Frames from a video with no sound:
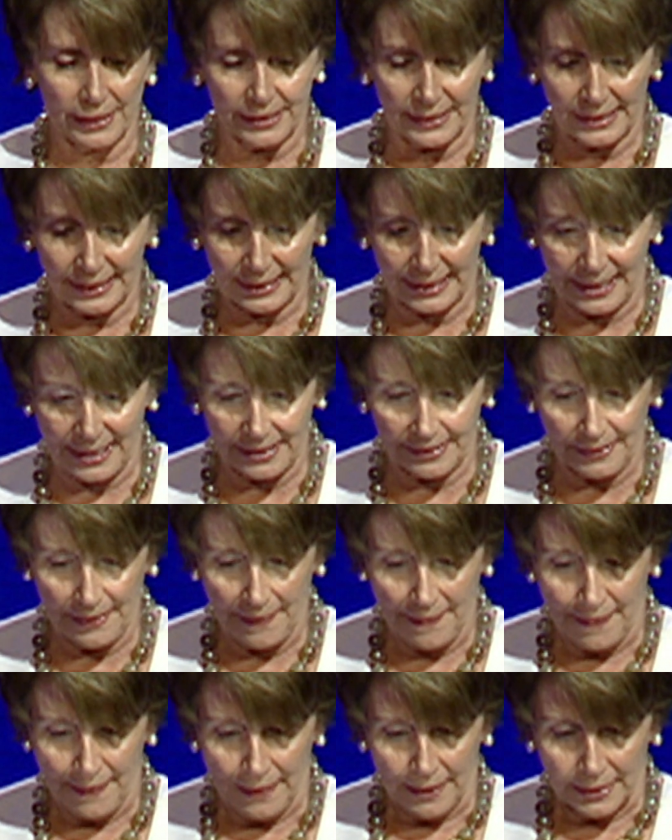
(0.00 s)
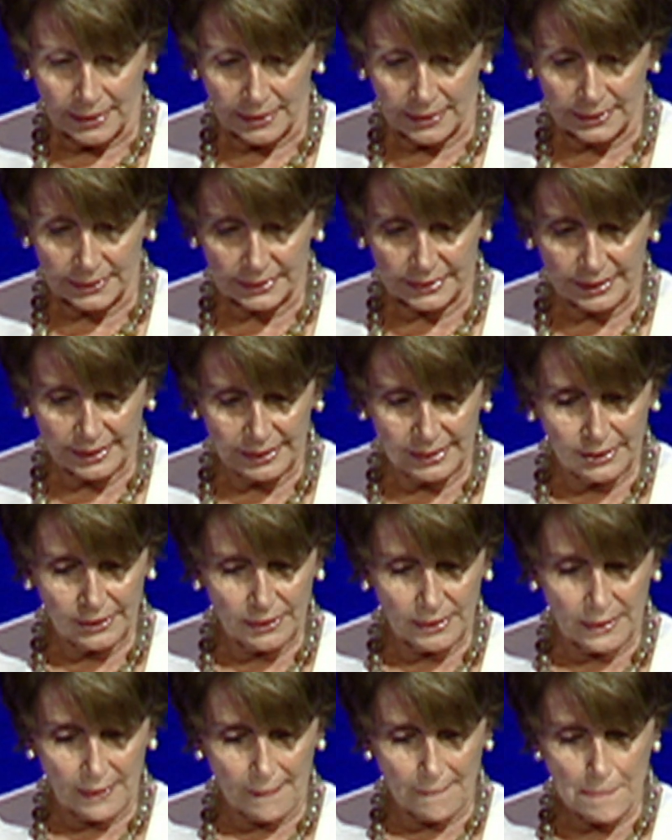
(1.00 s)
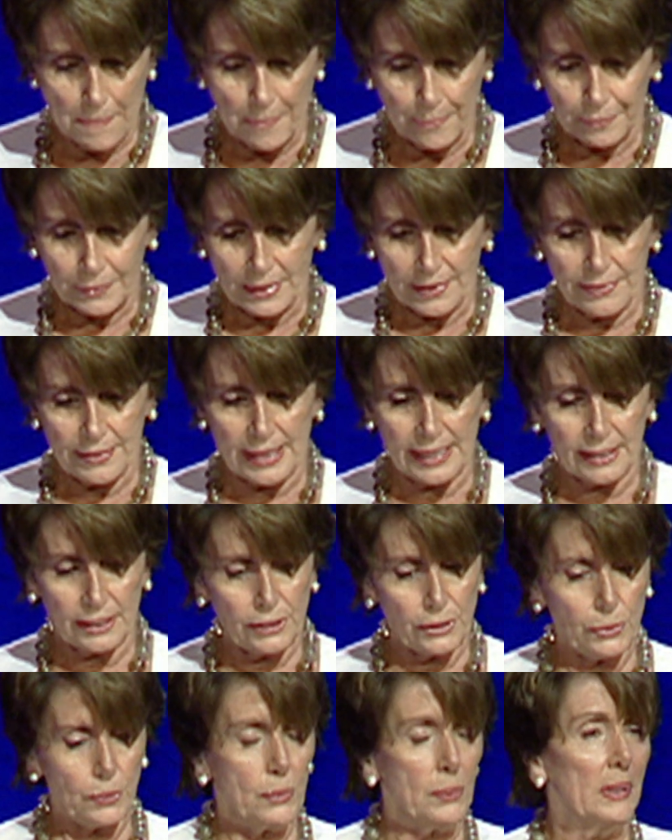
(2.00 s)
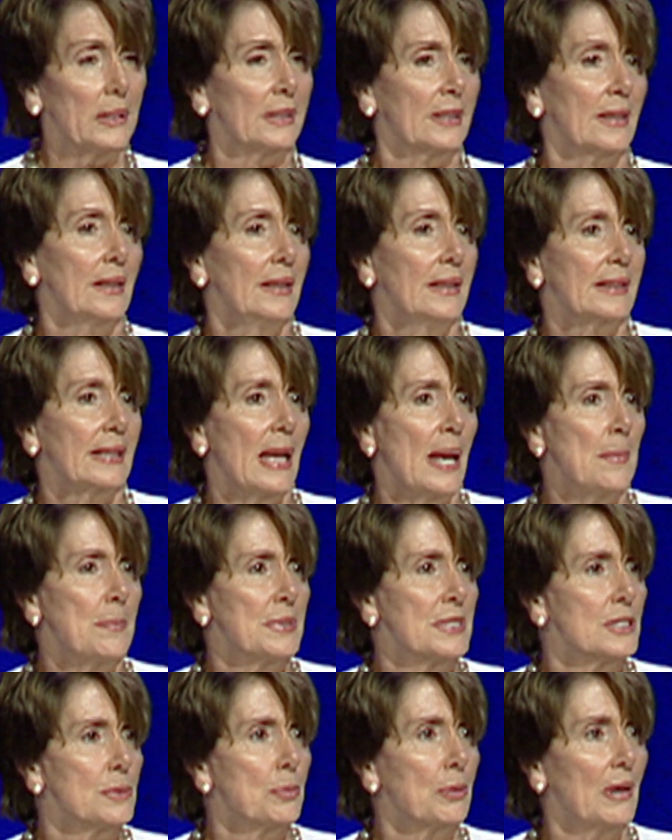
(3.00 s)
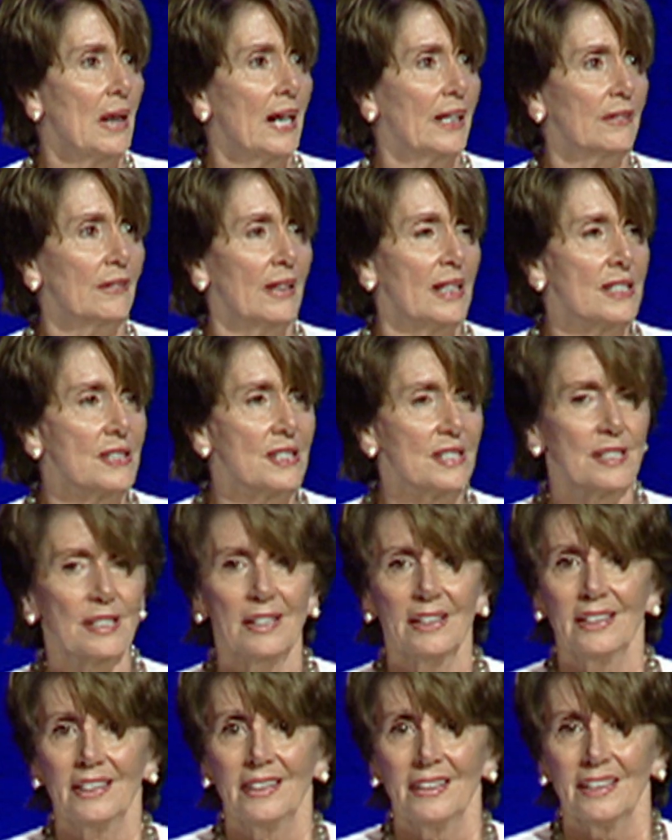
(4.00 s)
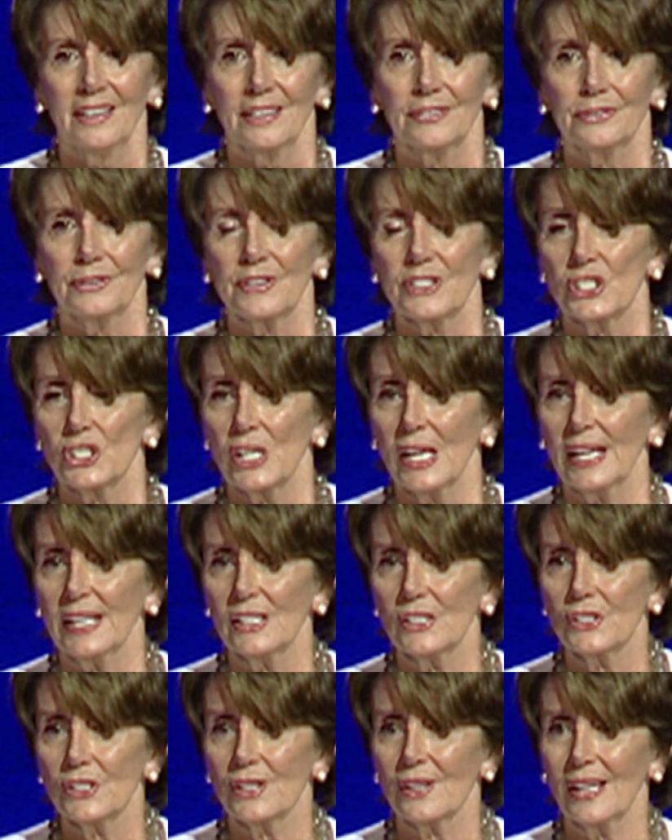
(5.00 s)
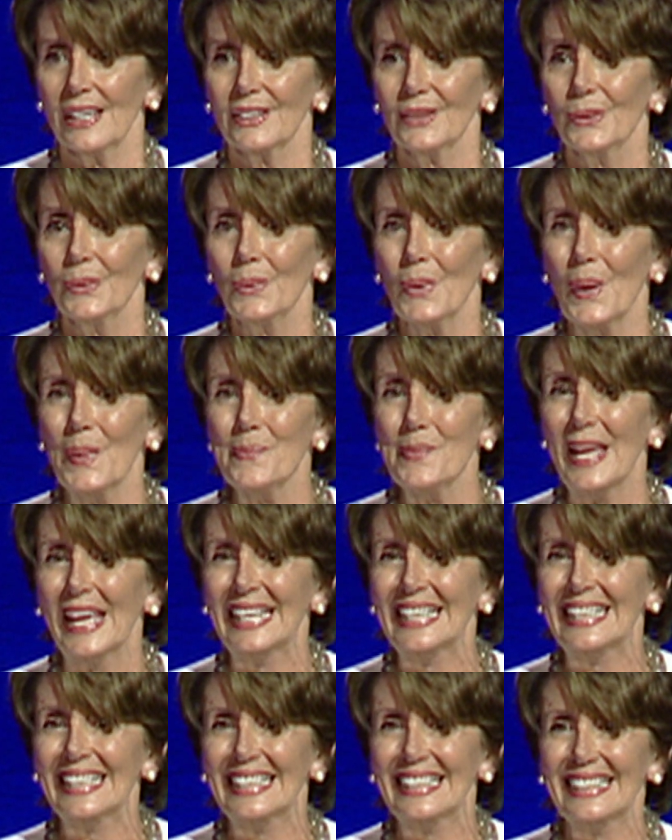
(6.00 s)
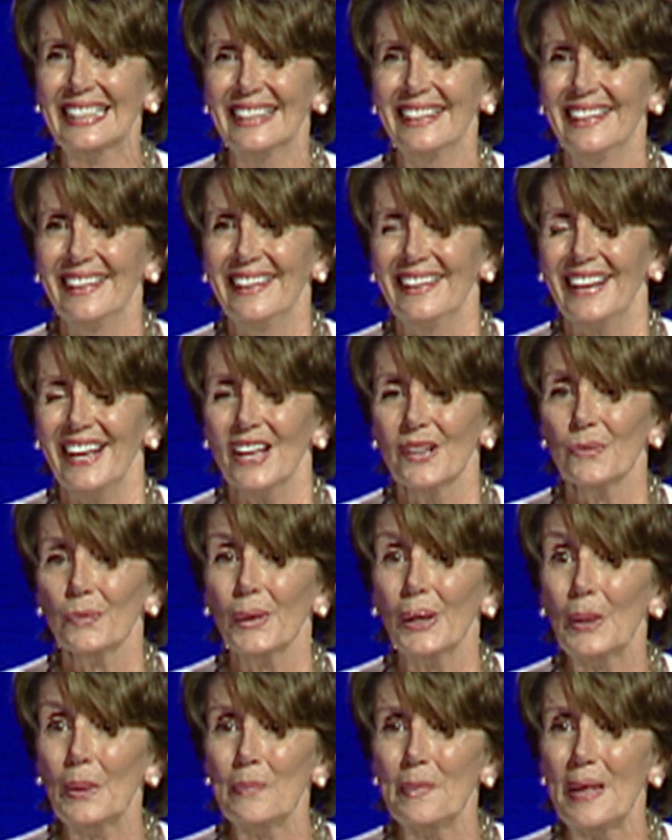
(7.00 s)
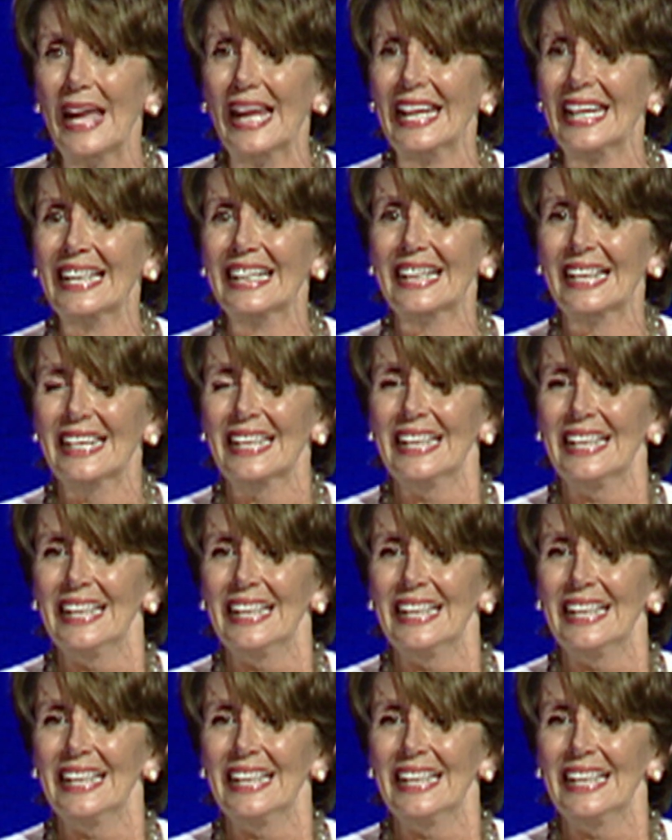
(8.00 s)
And again, to Neera, thank you, and Campus Progress, for the change that you are making and will make.